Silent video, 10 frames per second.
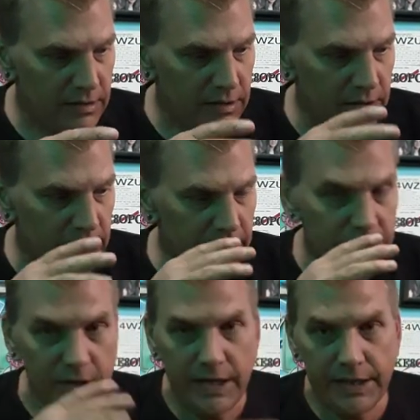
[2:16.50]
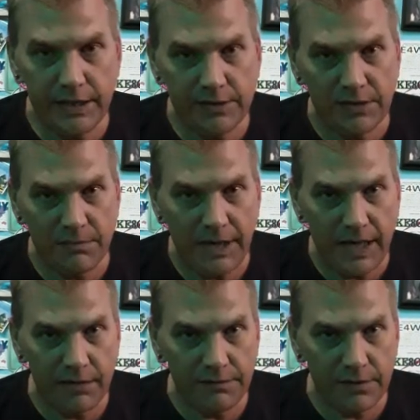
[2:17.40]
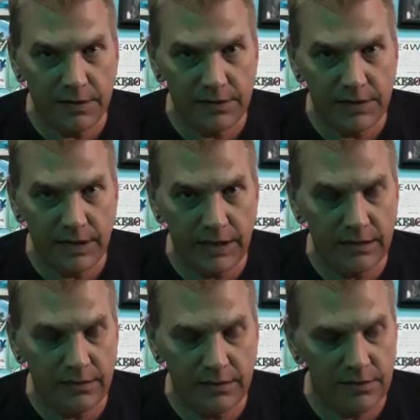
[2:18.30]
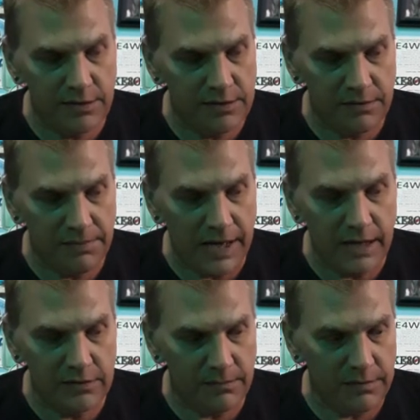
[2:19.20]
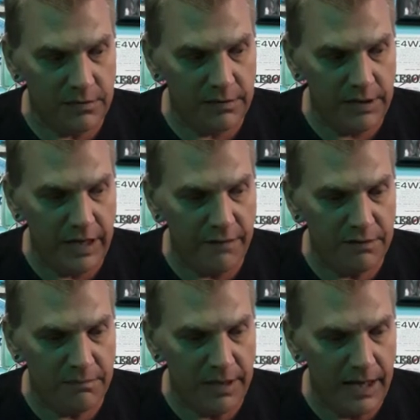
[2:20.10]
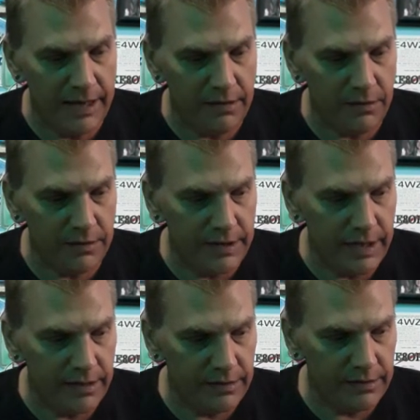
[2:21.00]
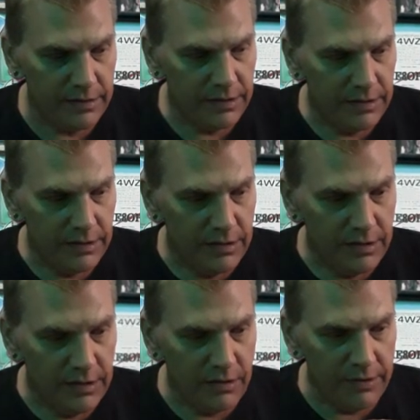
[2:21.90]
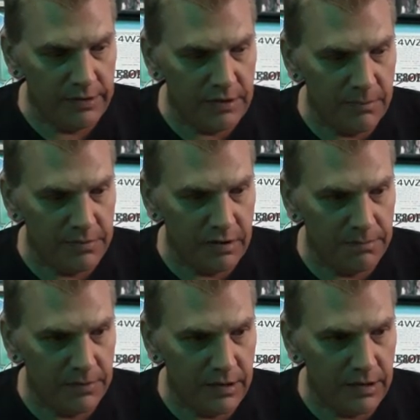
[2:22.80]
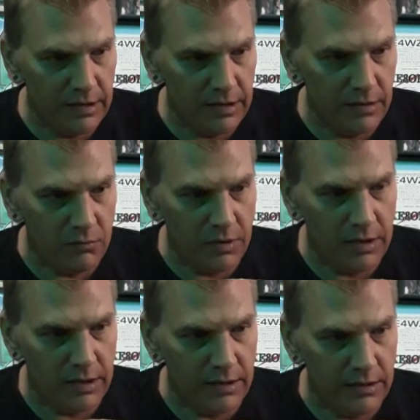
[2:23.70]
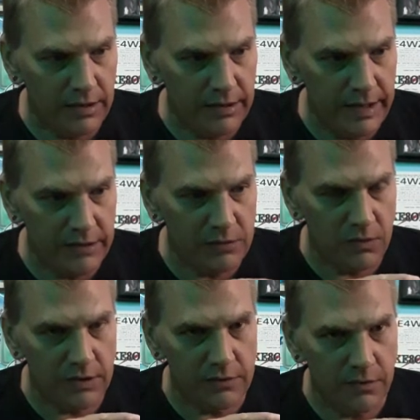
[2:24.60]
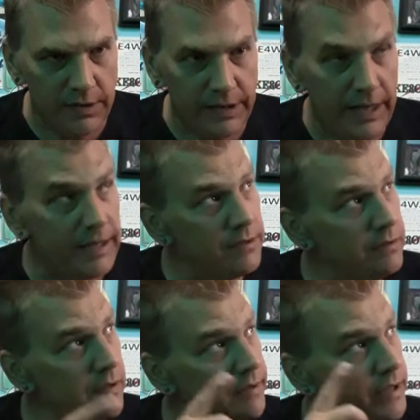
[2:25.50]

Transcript: and I try to get a schematic for this thing. It's just impossible. You have to buy it, or you gotta. It always comes up an S120. I do have an